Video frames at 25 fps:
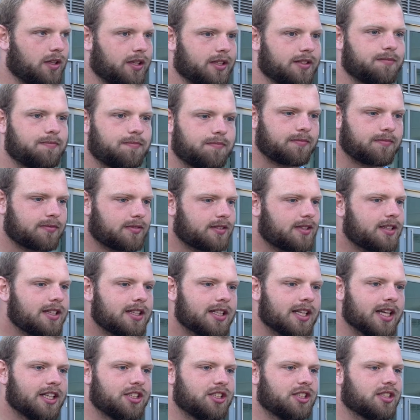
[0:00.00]
And
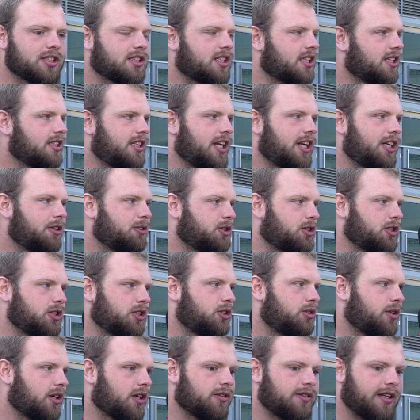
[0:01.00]
it just continues to
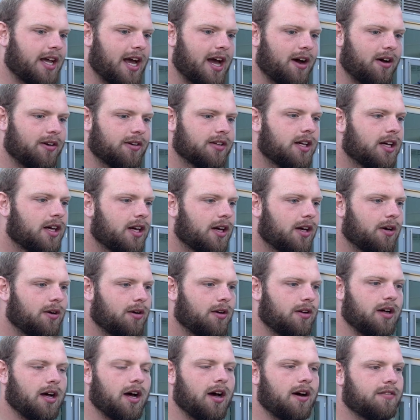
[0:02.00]
trickle
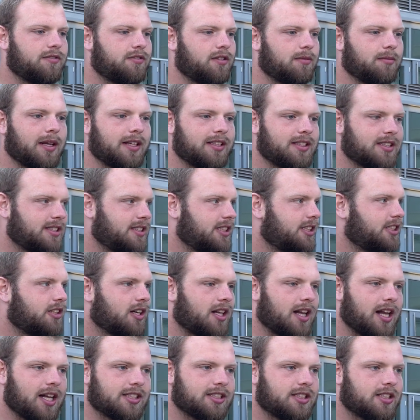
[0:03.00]
down uh, from like the senior
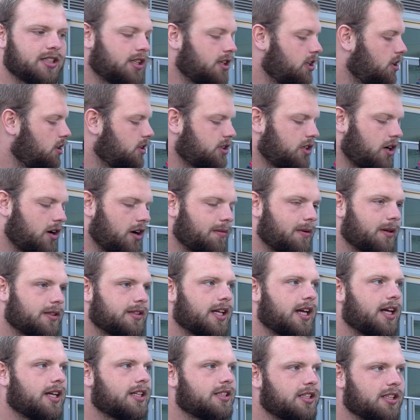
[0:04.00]
class to the sorry about
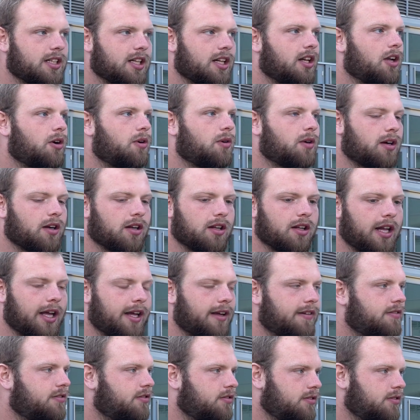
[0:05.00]
that to the lower like